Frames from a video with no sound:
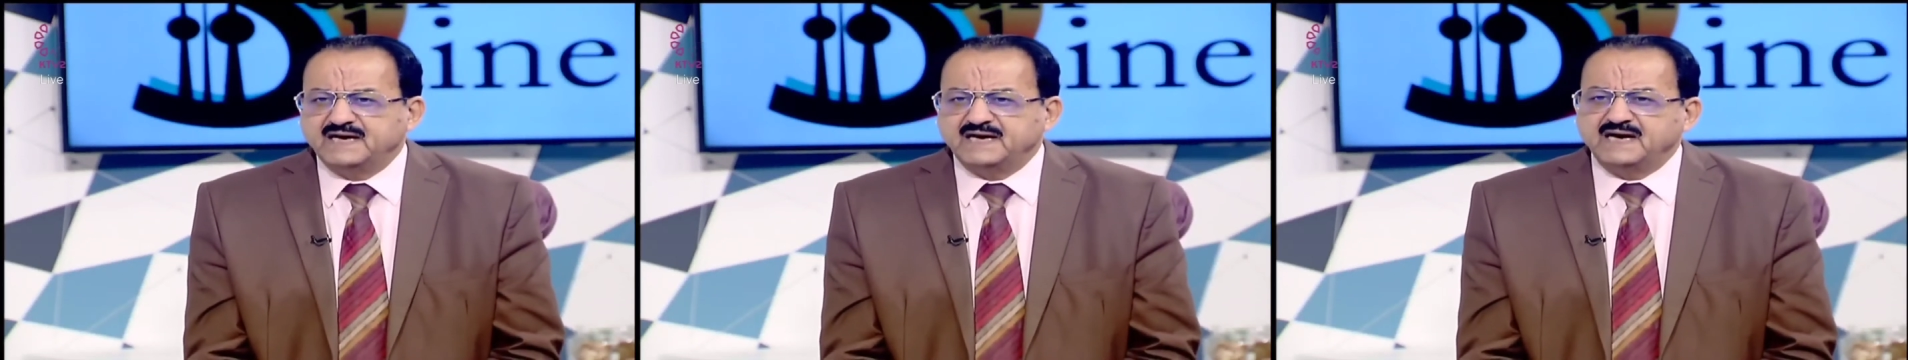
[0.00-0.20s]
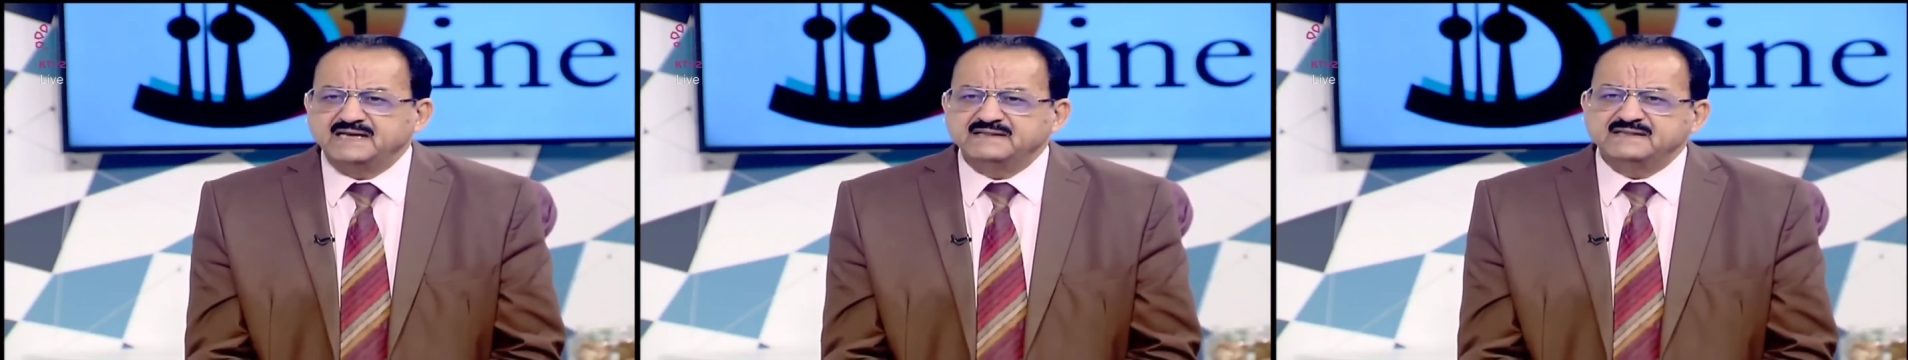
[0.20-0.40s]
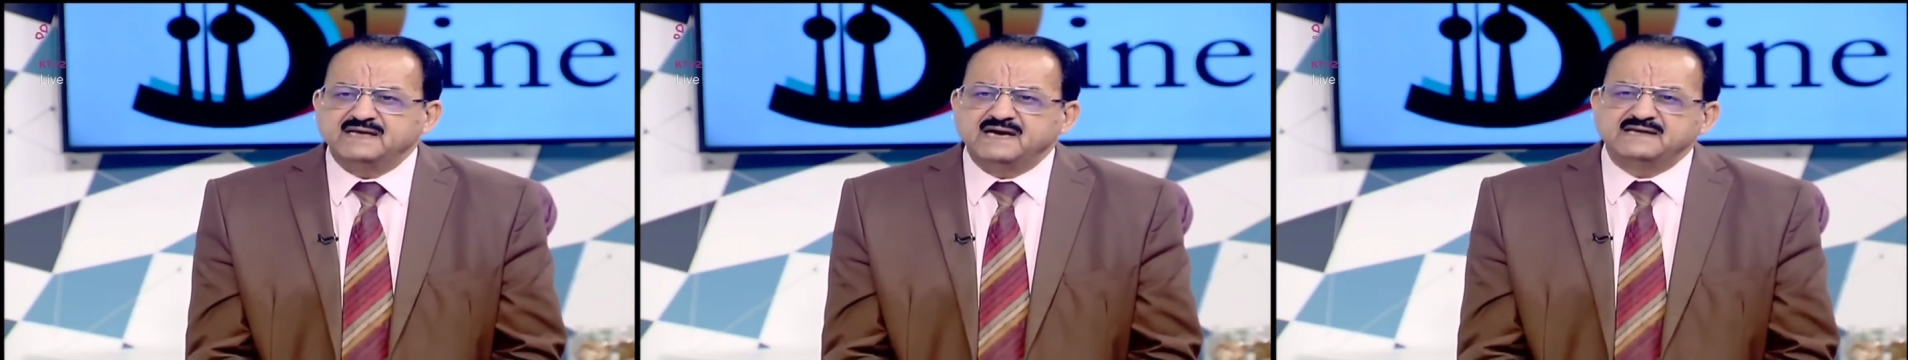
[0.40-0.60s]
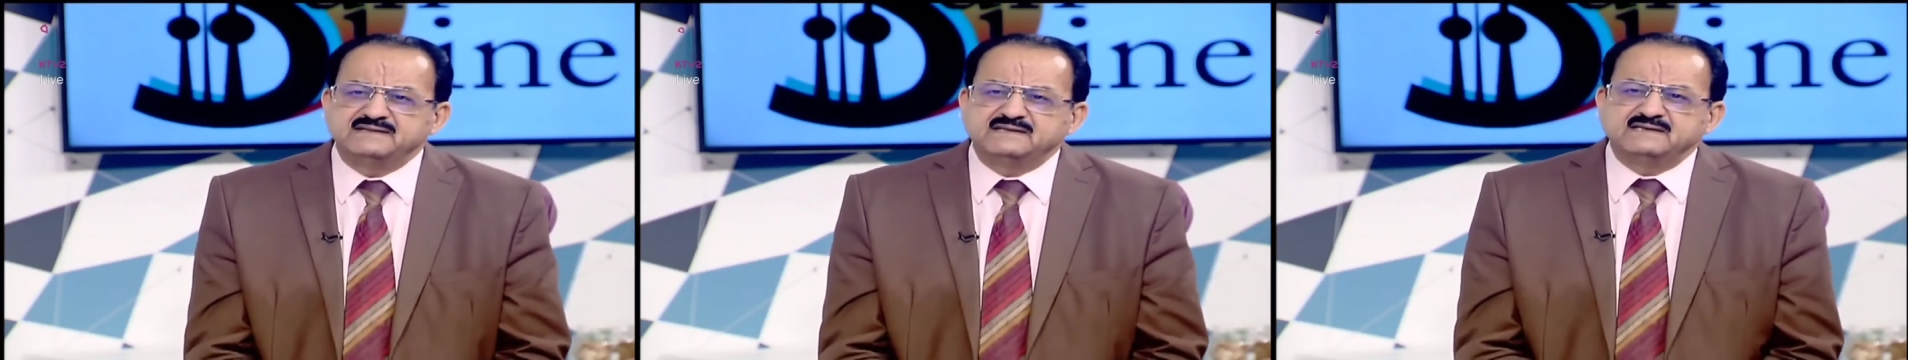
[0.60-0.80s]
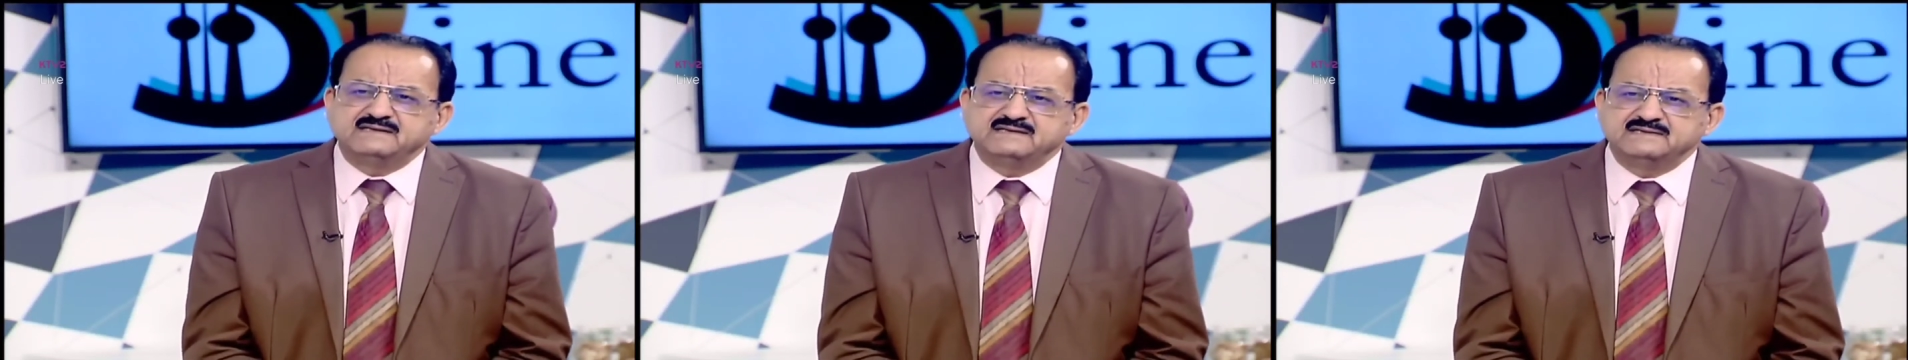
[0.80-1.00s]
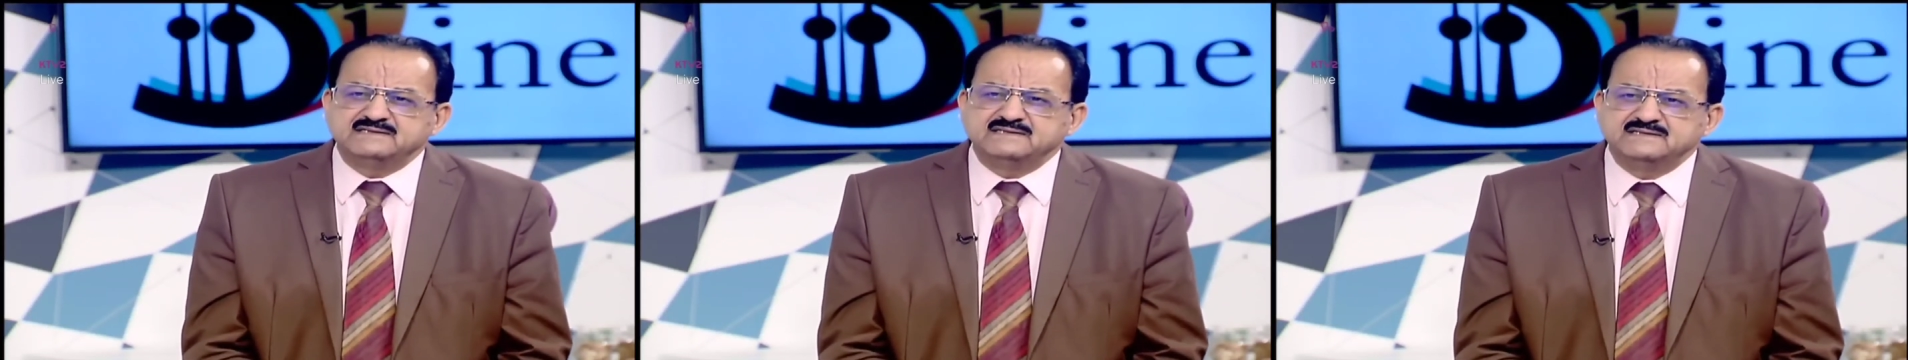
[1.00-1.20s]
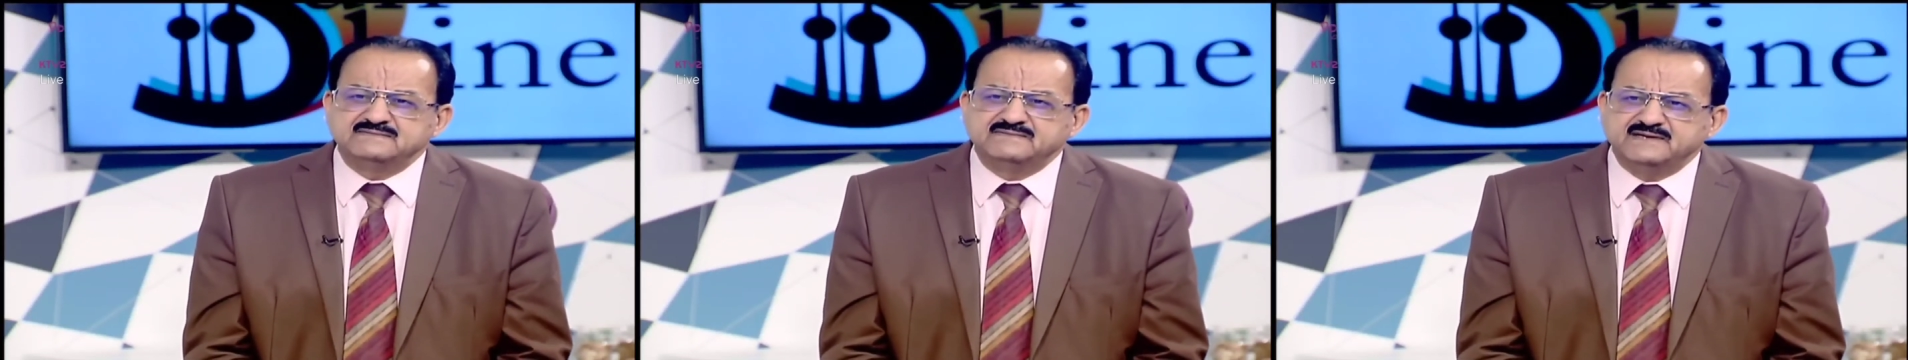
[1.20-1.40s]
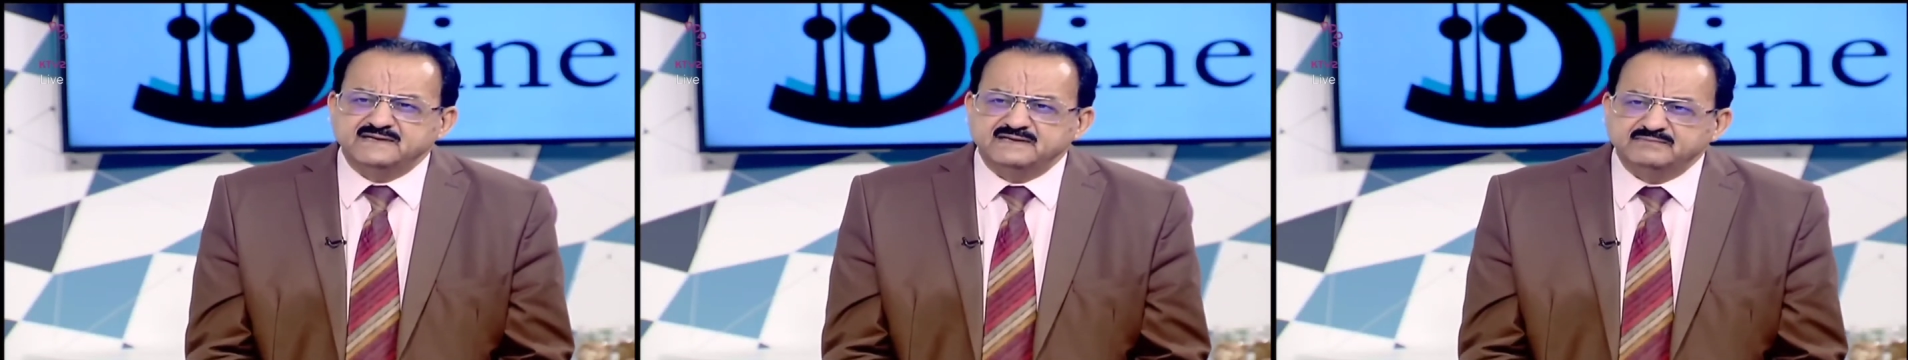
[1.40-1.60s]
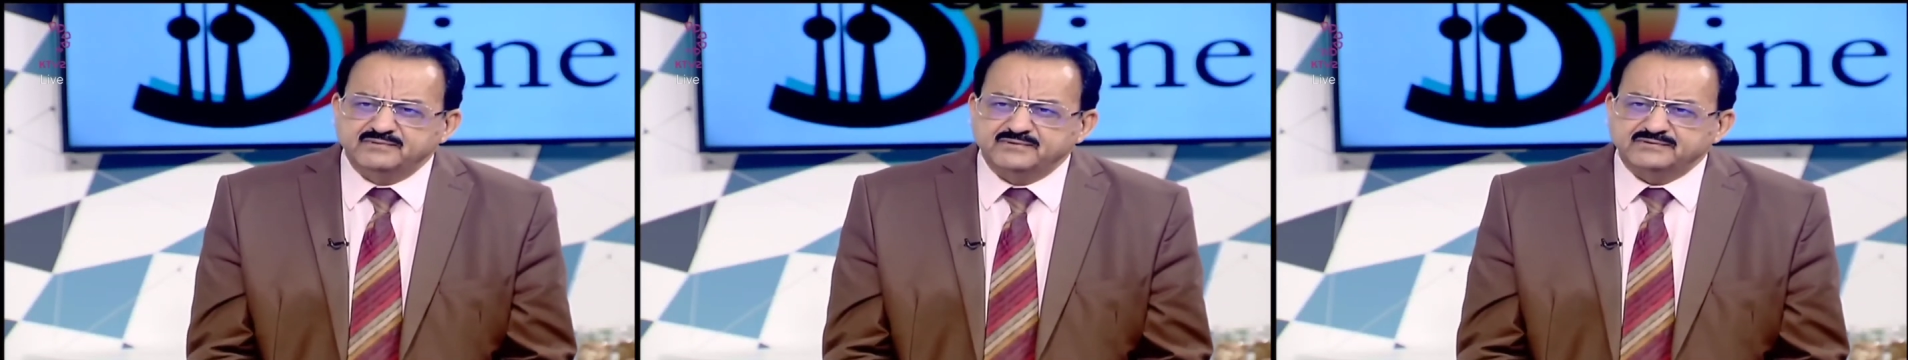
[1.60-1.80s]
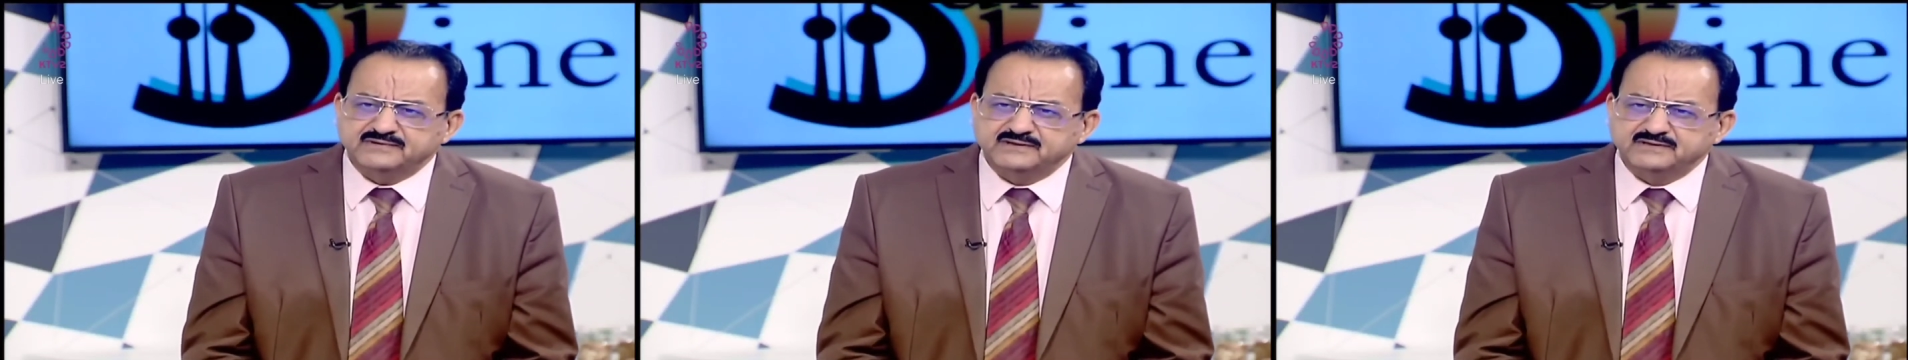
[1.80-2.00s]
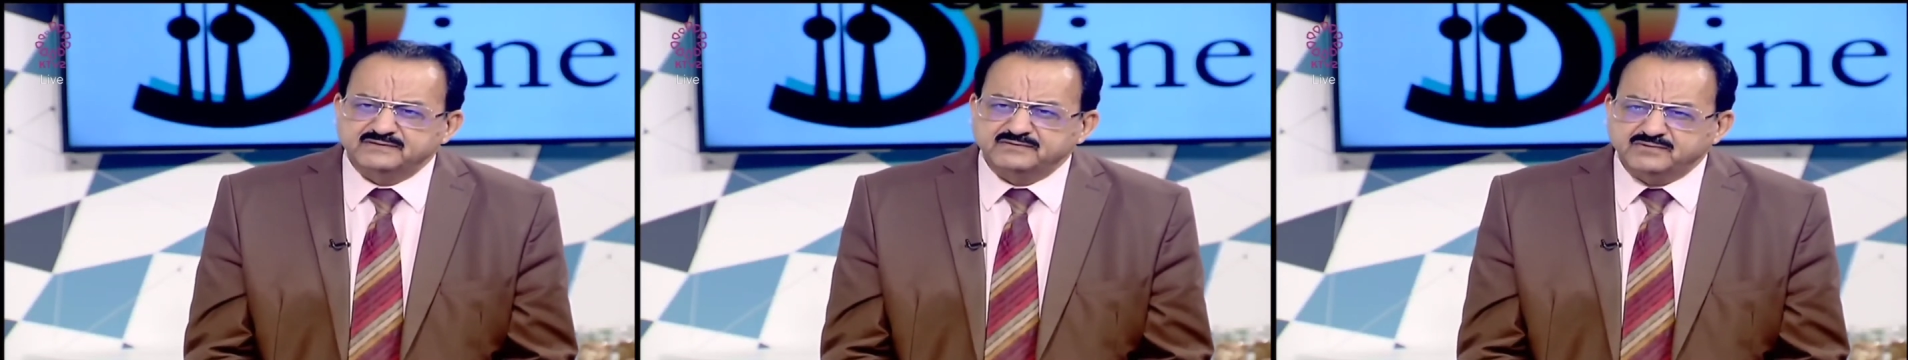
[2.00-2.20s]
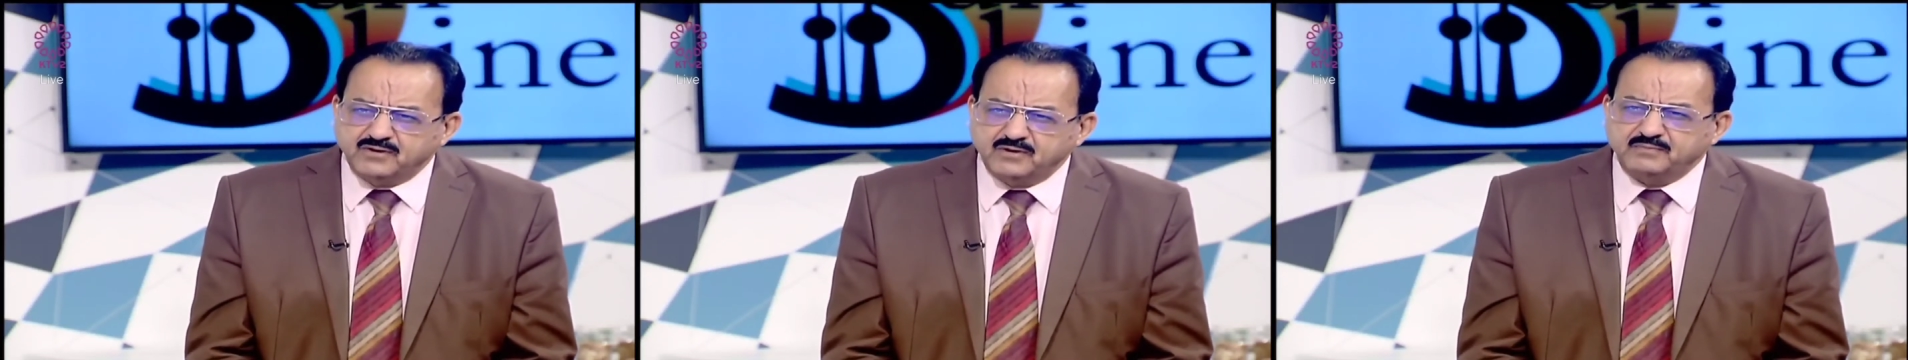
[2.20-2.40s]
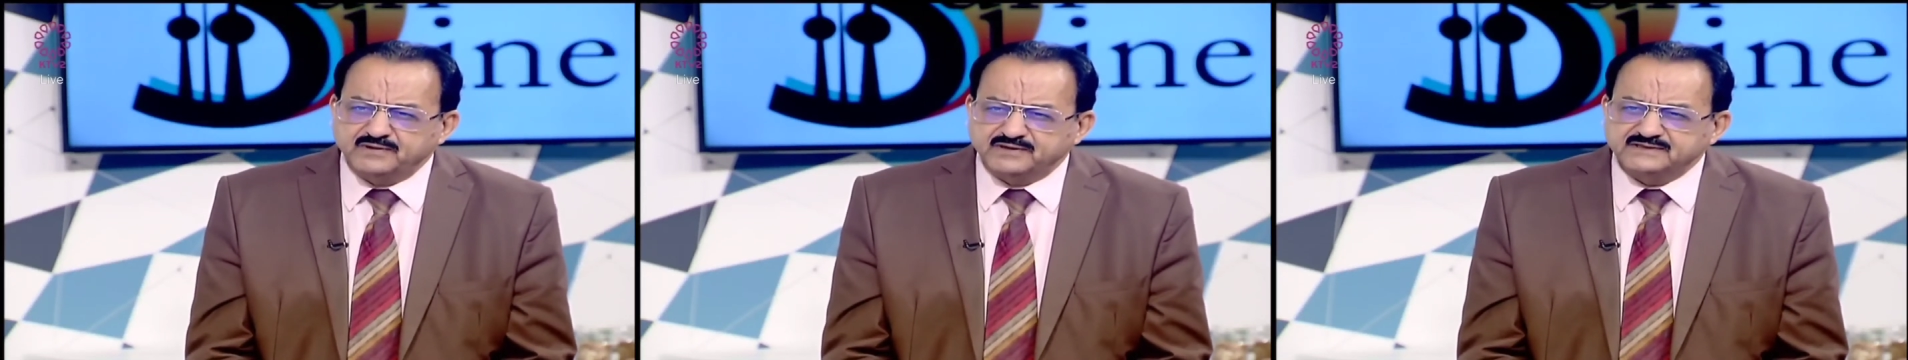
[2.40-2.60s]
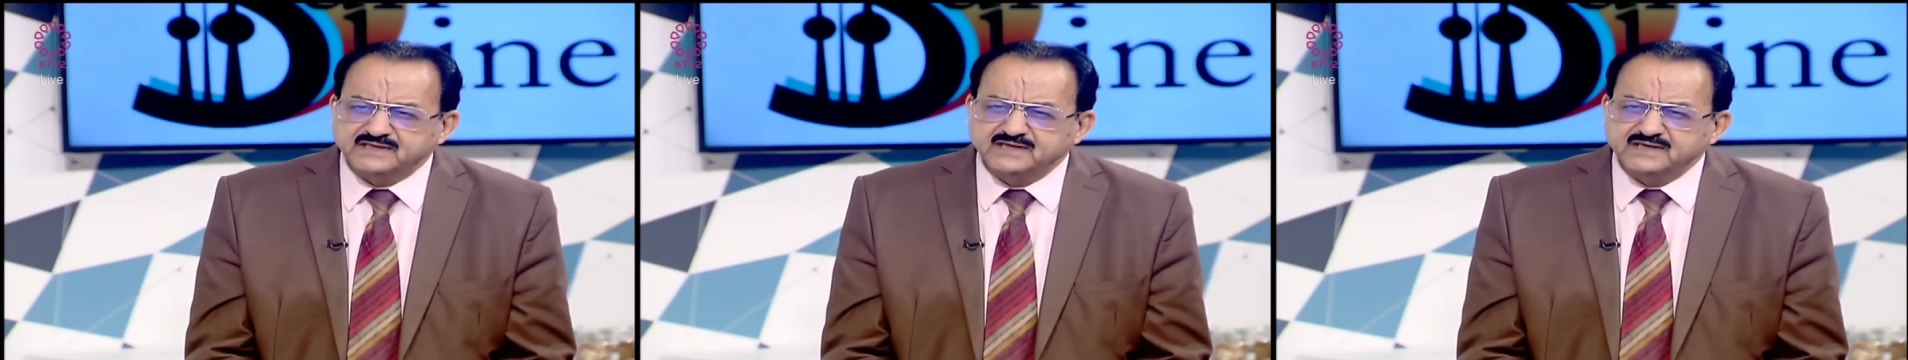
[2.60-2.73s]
I think this is very important topics.